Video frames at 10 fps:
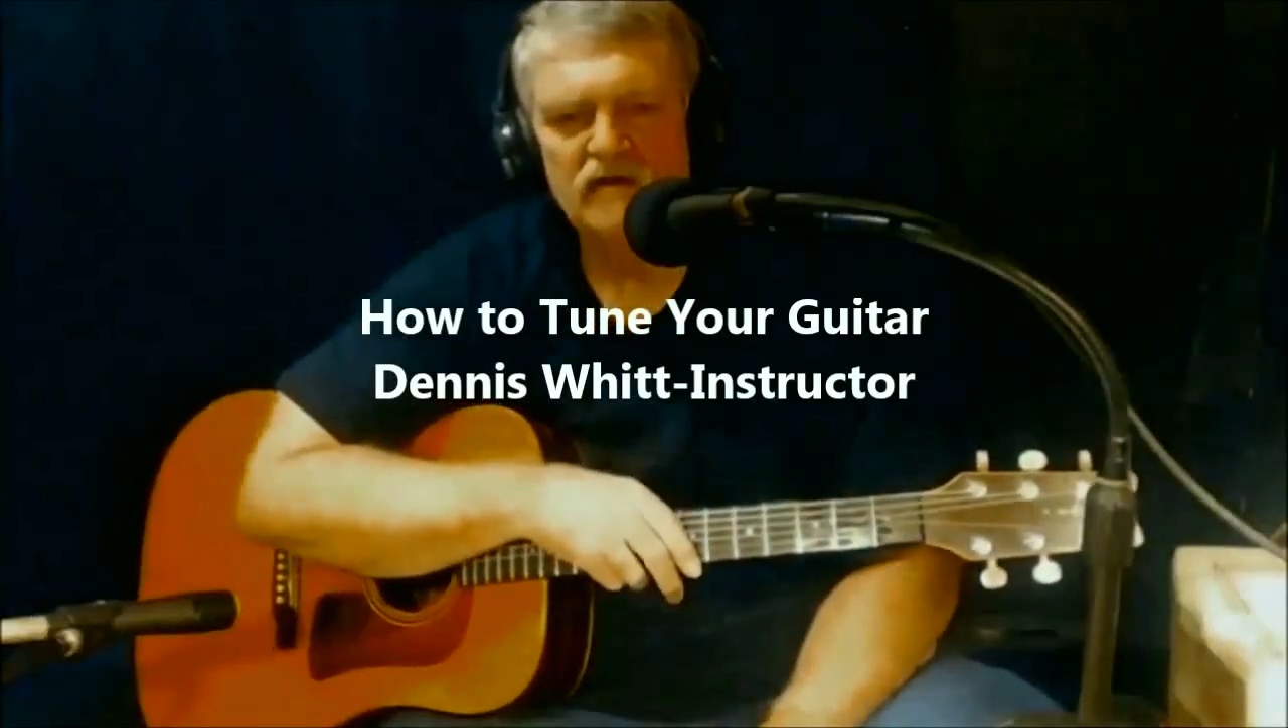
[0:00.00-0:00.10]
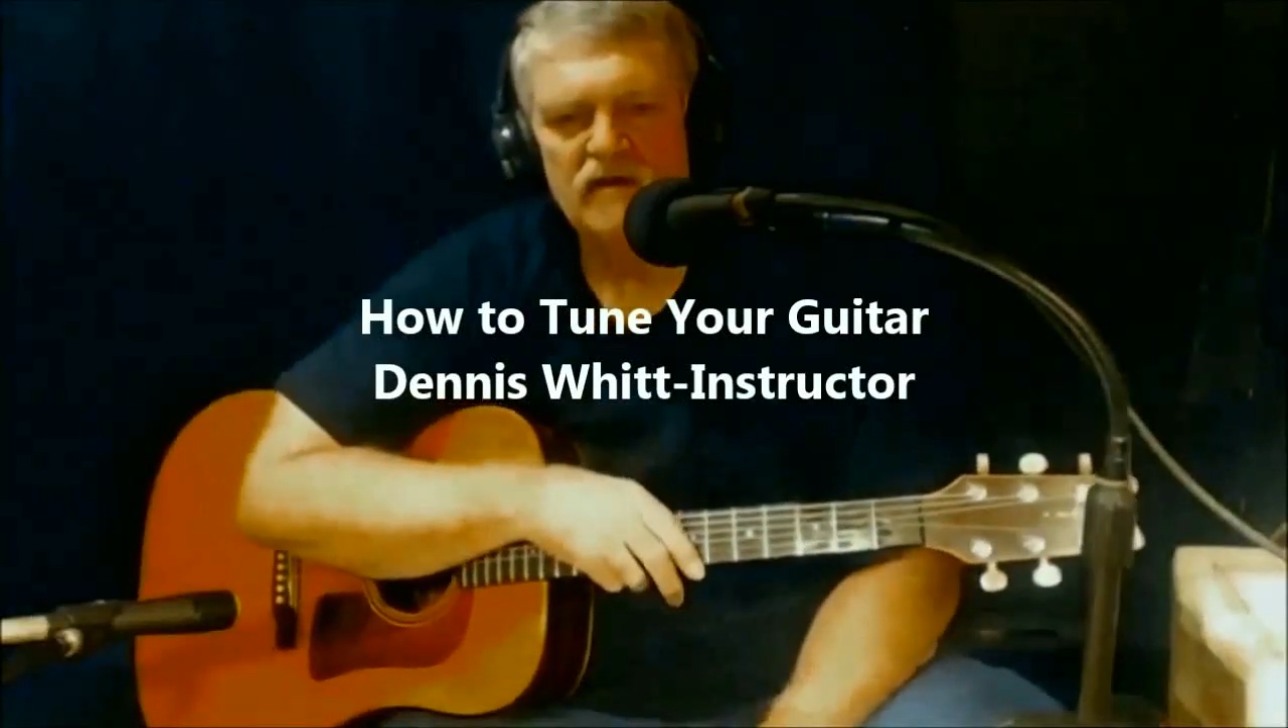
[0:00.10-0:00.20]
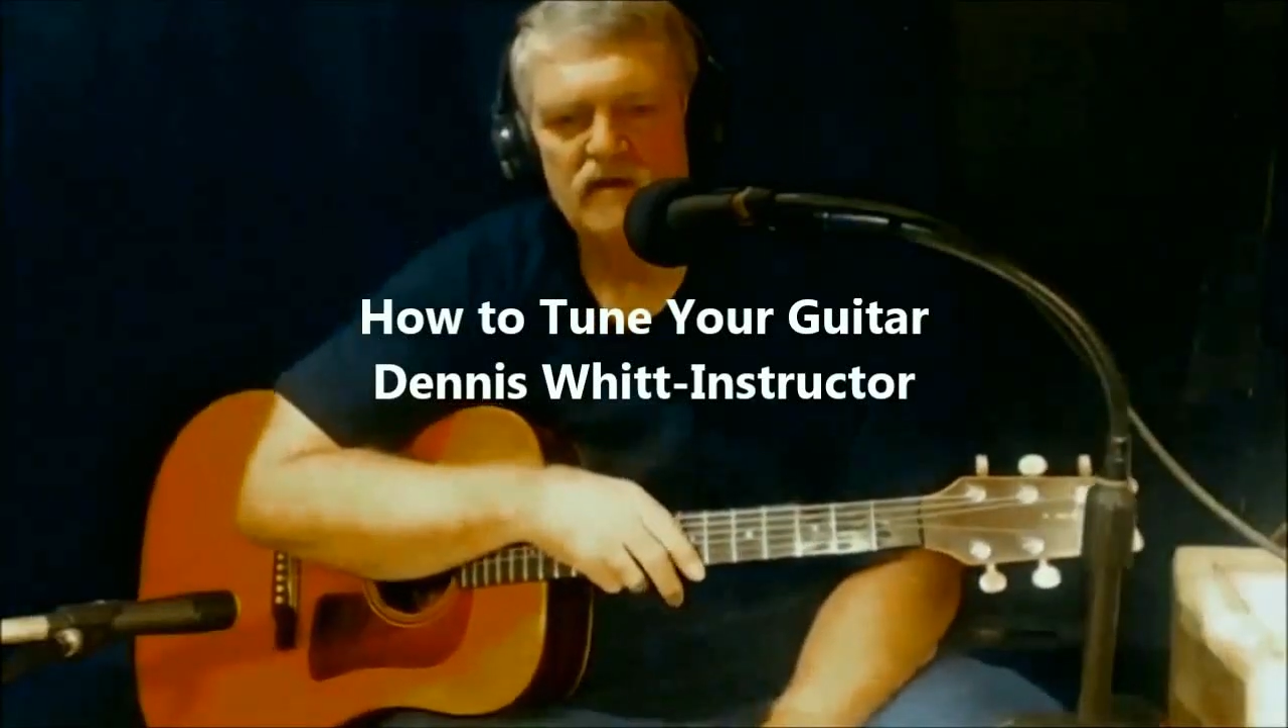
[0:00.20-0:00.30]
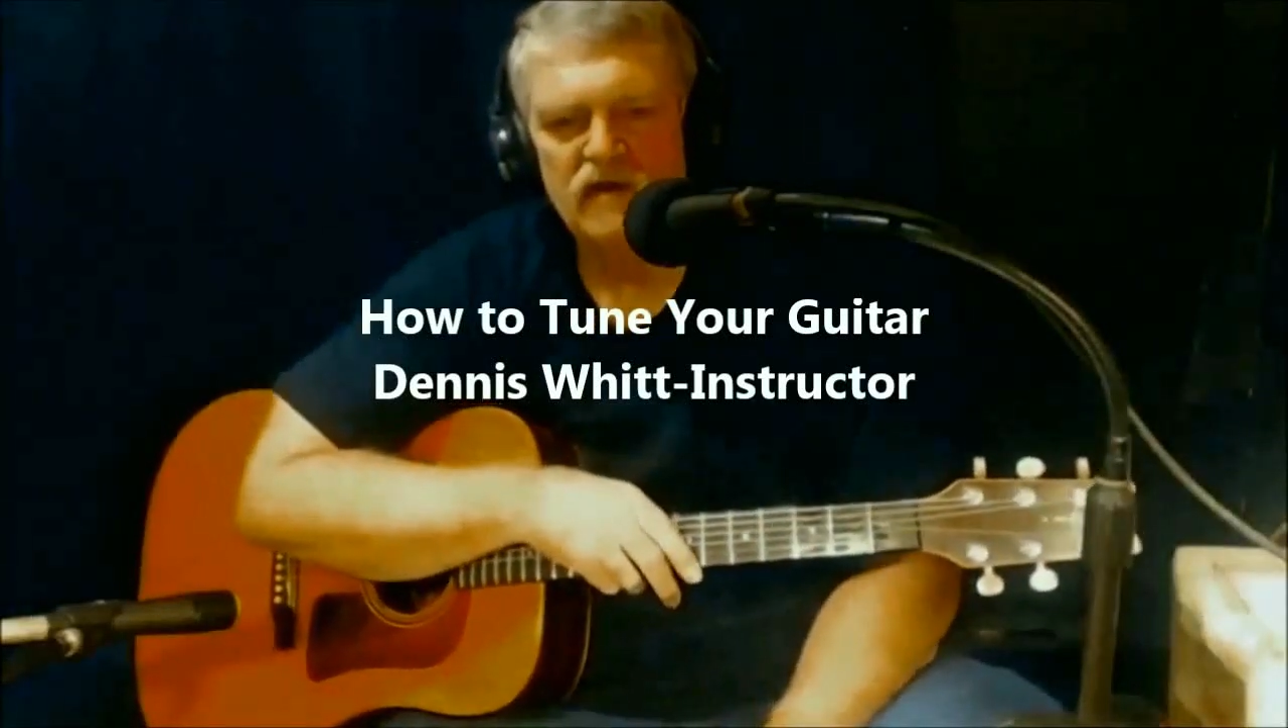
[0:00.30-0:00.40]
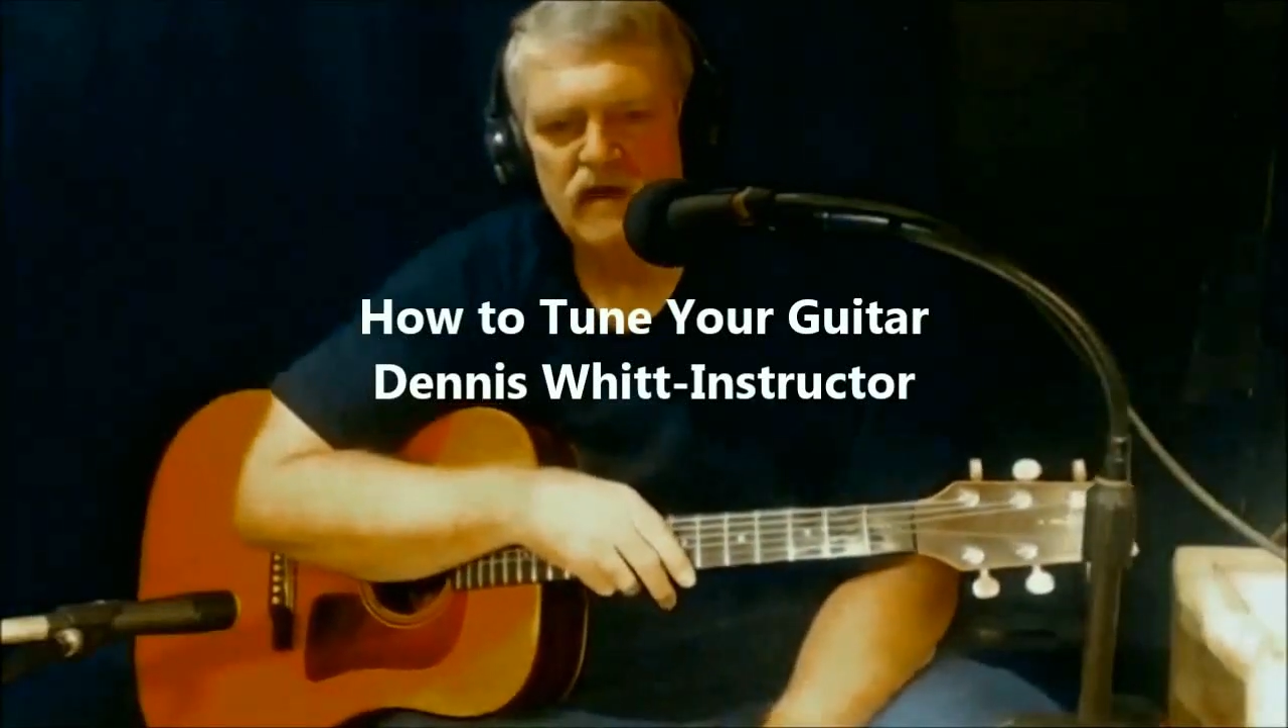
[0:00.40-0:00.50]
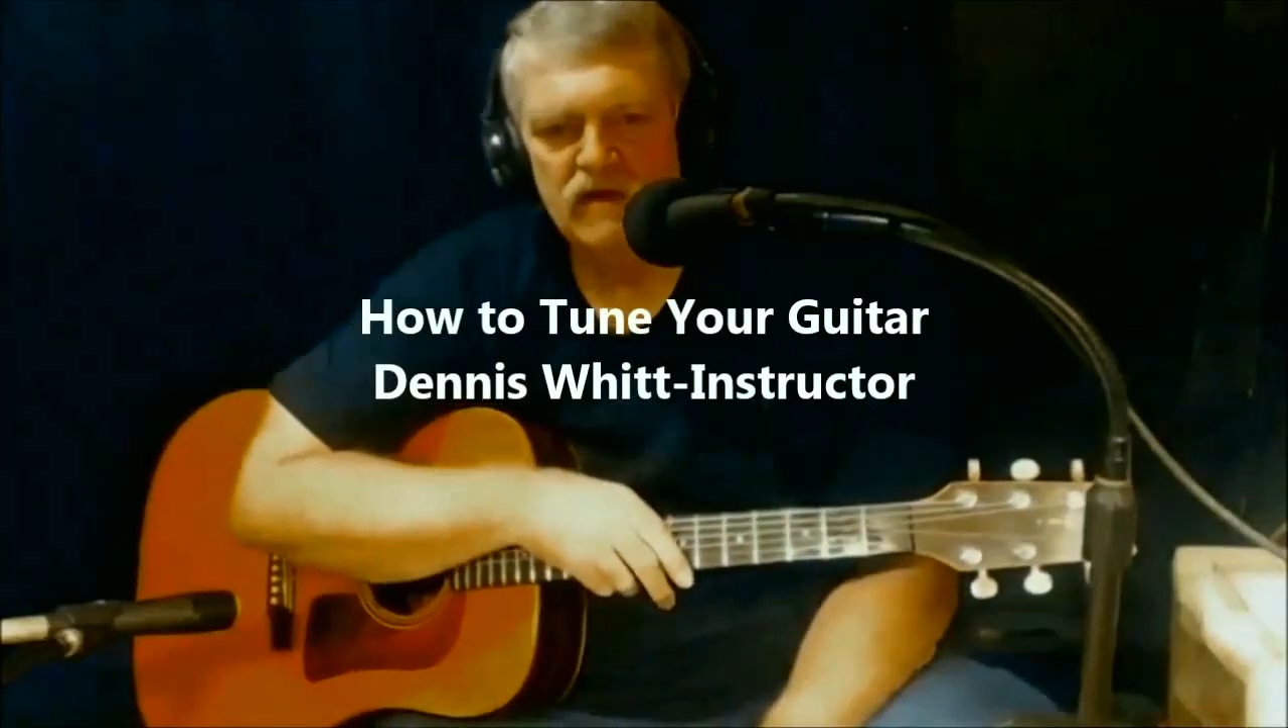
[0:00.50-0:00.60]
tuning